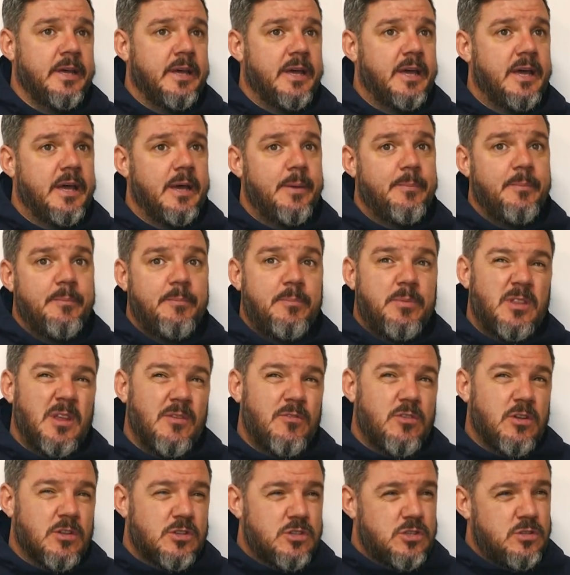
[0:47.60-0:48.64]
But
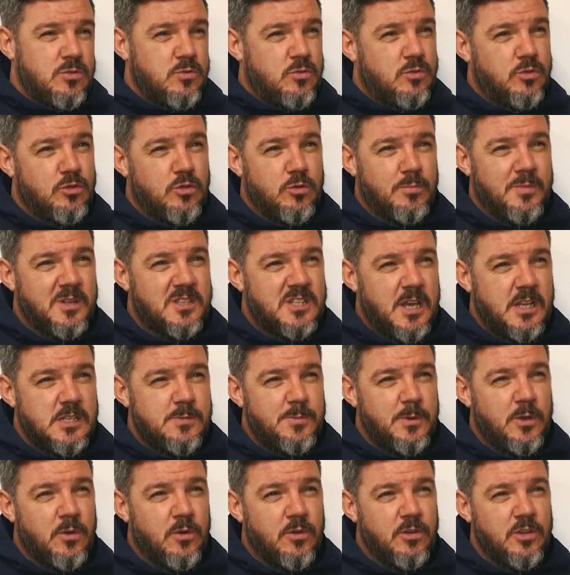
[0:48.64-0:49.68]
they've got two good number
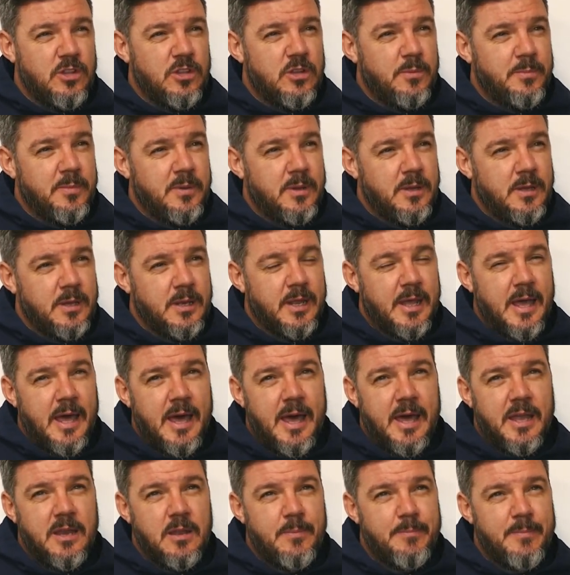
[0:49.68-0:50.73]
10s behind them in
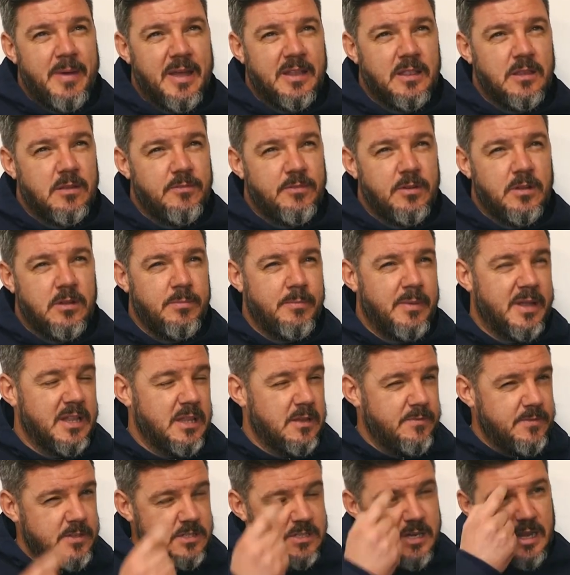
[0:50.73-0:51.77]
Khan and Mandeville.
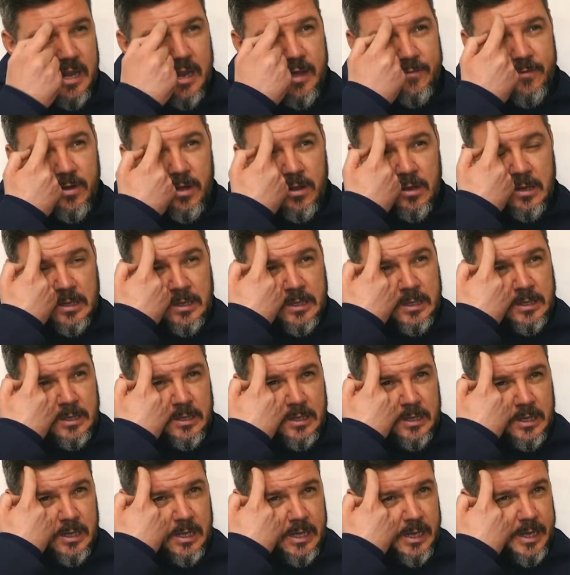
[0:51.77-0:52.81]
Mandeville's clever.
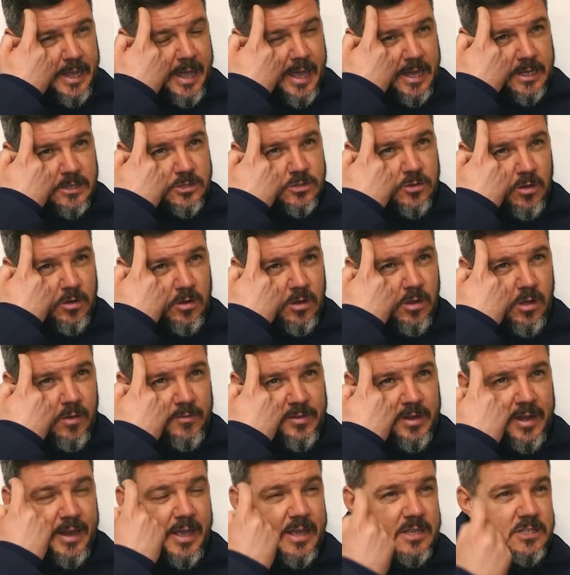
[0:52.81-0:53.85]
Khan's got a lot
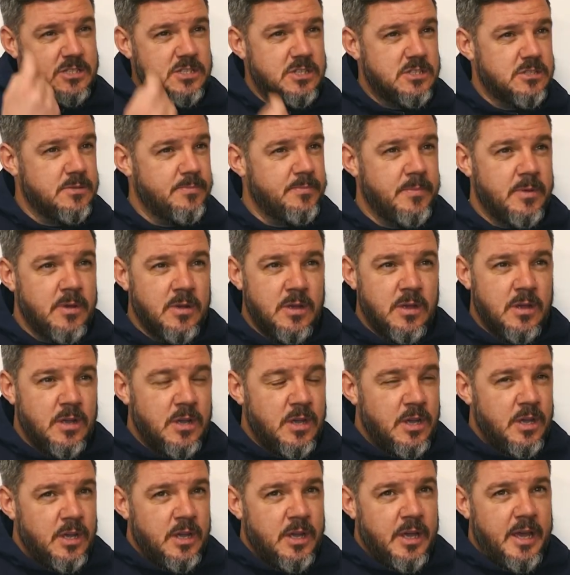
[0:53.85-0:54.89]
of athleticism.
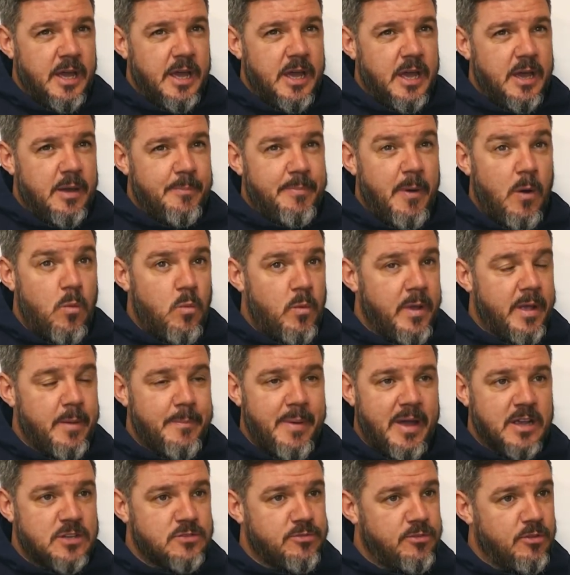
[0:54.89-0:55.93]
Both
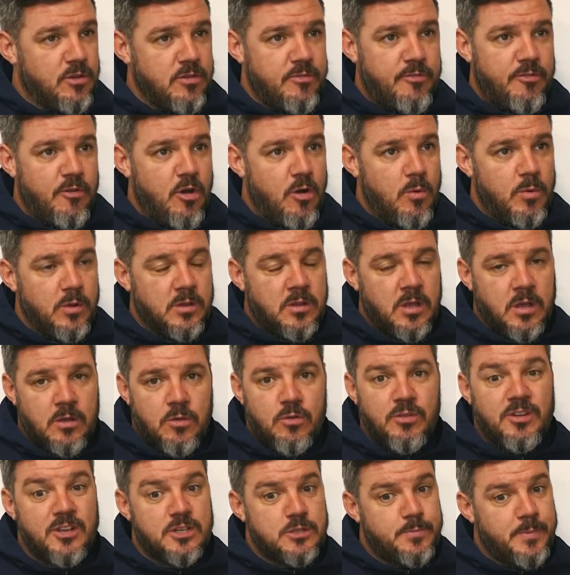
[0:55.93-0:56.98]
wing-backs fly forward.
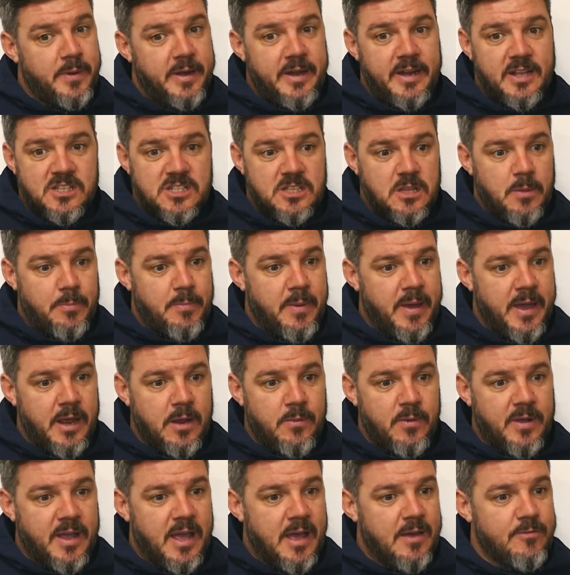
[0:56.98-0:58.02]
Good experience at the back
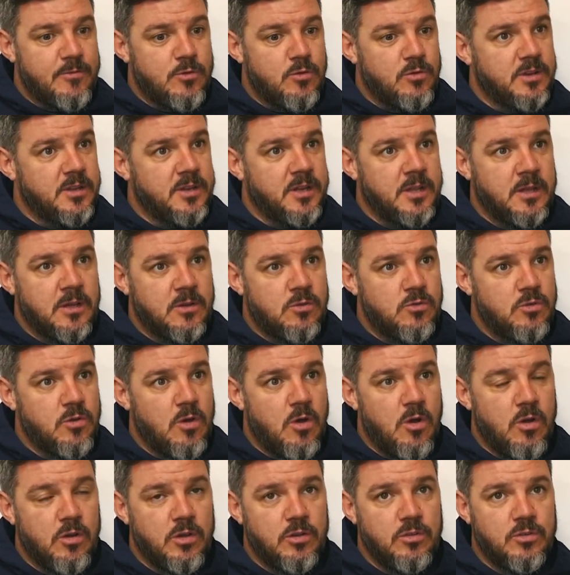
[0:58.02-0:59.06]
with Gav Gunnan, good
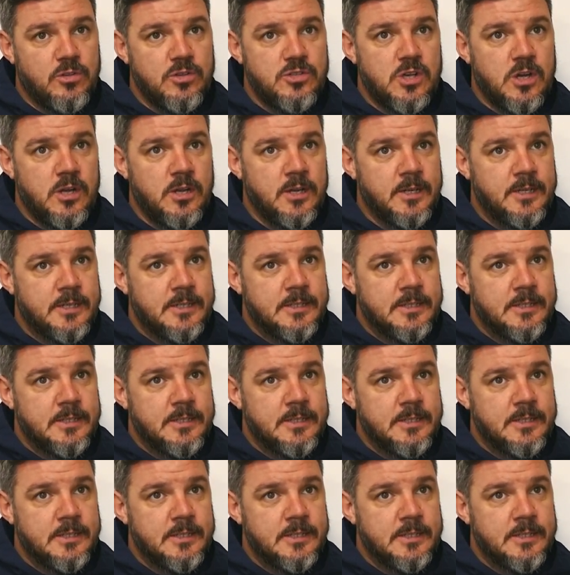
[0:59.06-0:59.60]
organiser.